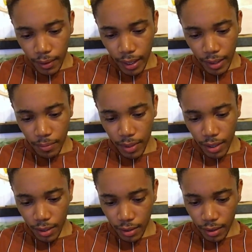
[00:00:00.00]
"And
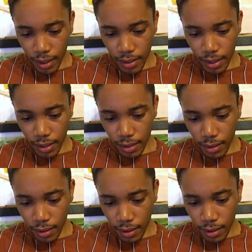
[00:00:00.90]
me," I said,
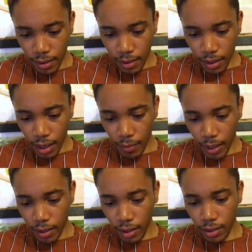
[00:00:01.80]
"am
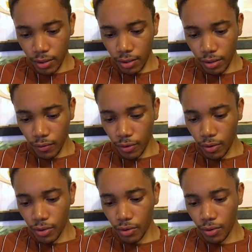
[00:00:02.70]
I not son of
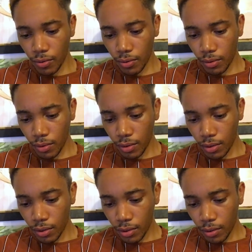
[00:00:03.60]
yours too?
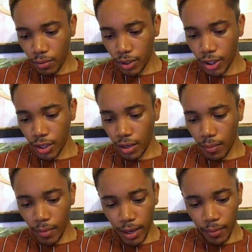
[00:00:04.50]
Was she not
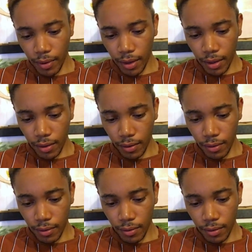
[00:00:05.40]
my mother?"
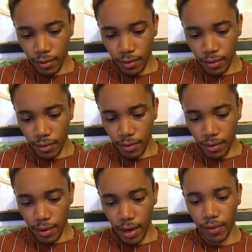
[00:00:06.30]

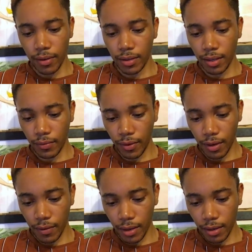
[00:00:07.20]
"Neither," said
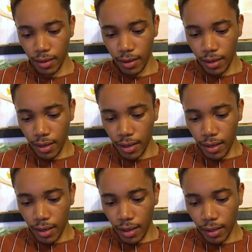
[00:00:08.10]
father,
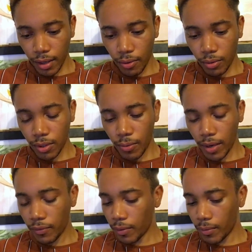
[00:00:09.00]
and he looked
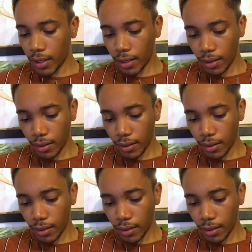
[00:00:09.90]
away from me.